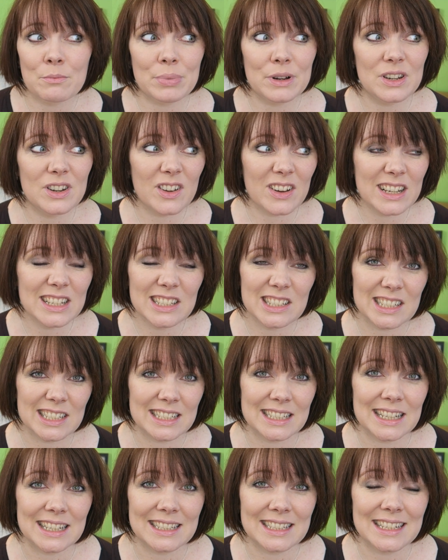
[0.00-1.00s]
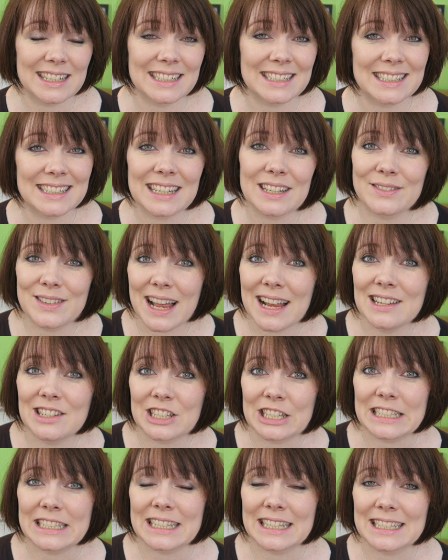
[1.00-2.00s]
but 9 GCSEs instead of 10
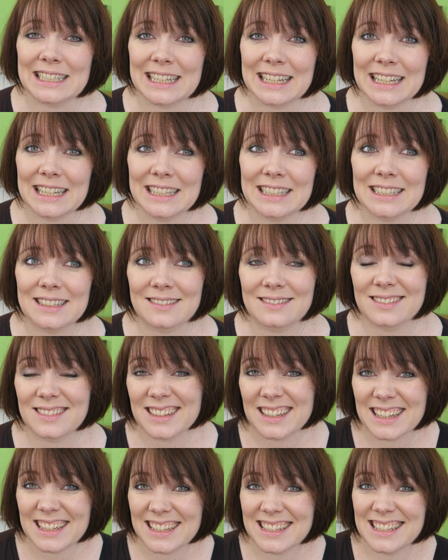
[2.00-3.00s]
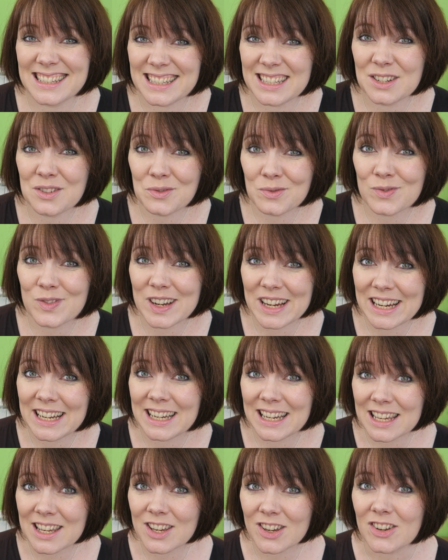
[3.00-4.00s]
GCSEs is still
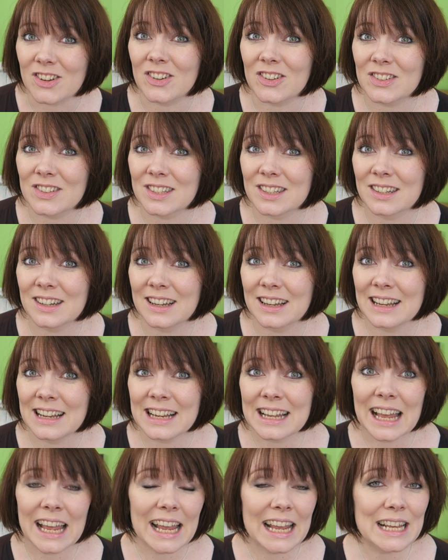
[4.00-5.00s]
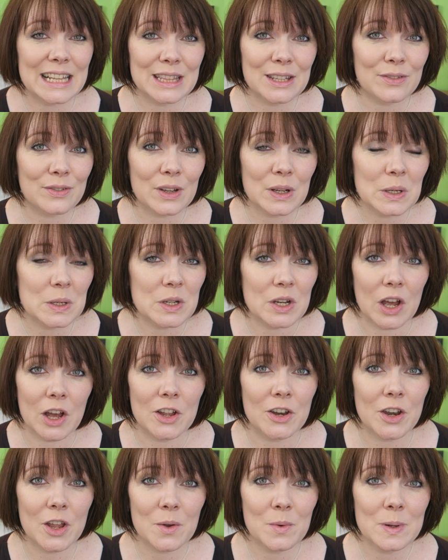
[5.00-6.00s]
really good. In the
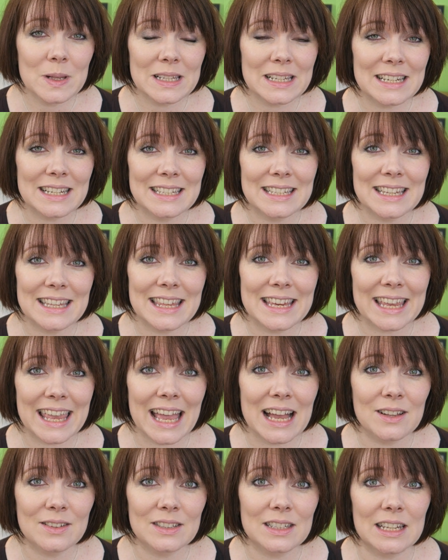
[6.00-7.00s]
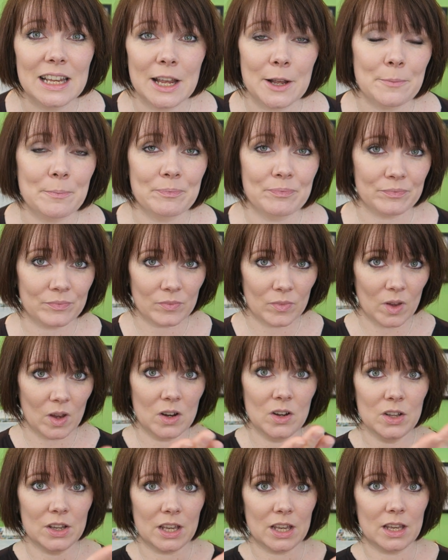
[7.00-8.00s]
future, no one's going to sit there counting,
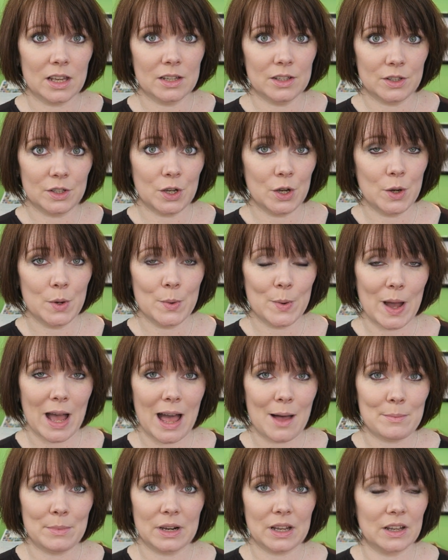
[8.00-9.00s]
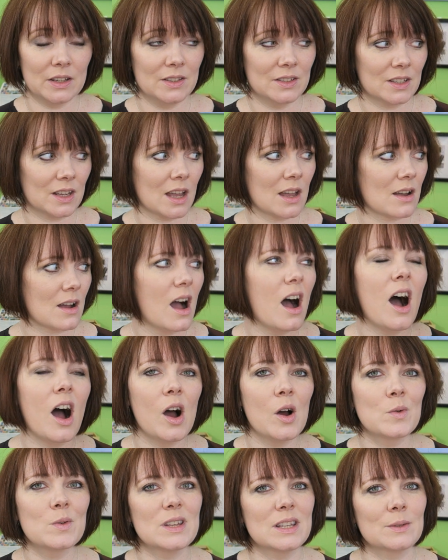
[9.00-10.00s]
looking at two applicants going,
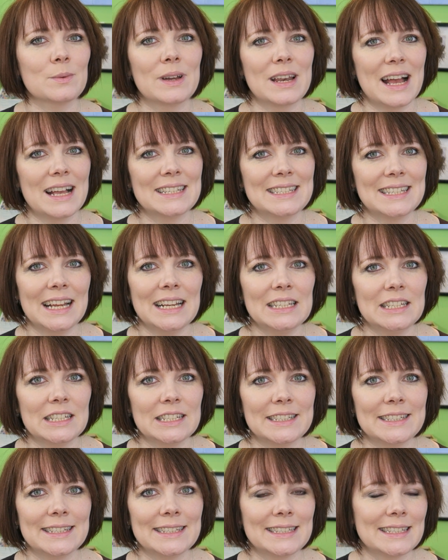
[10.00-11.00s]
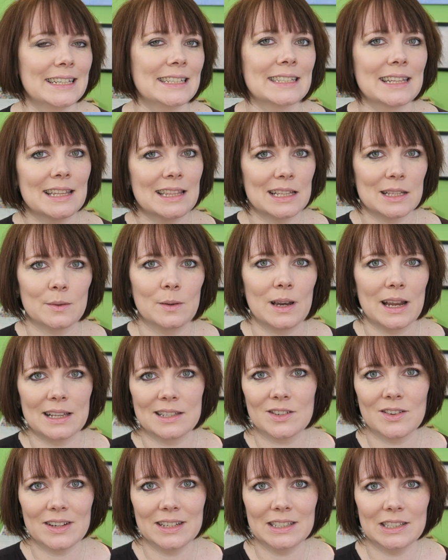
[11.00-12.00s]
oh, this one has 10 GCSEs and this one
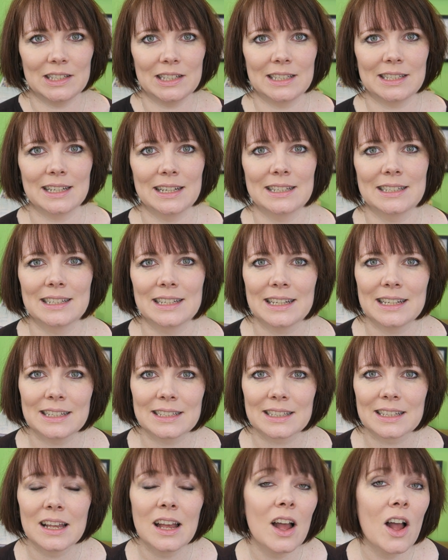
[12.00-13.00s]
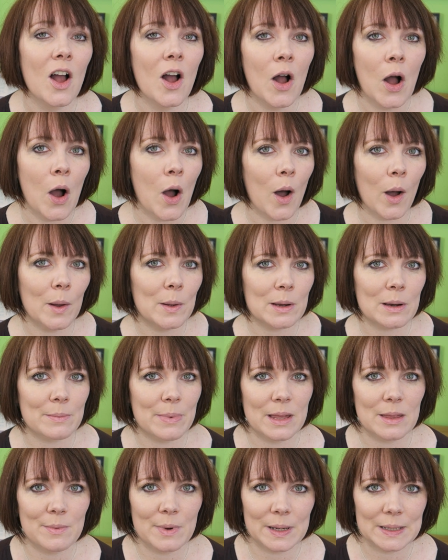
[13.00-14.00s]
has 9 GCSEs, I'm going to
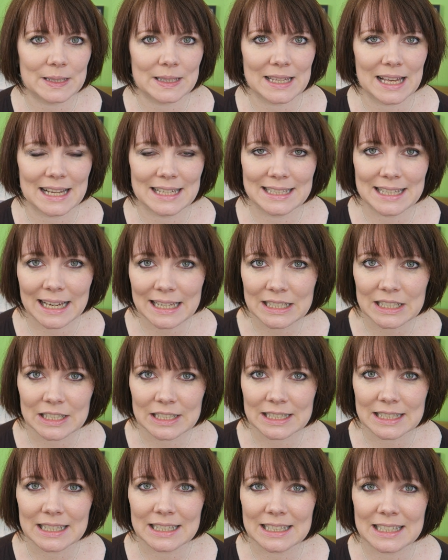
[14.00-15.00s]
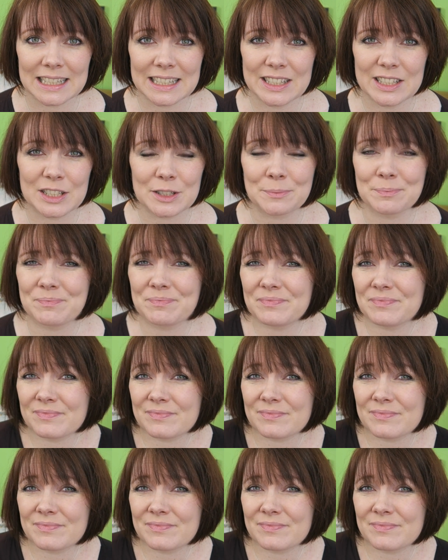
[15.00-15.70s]
pick the person that has 10 GCSEs.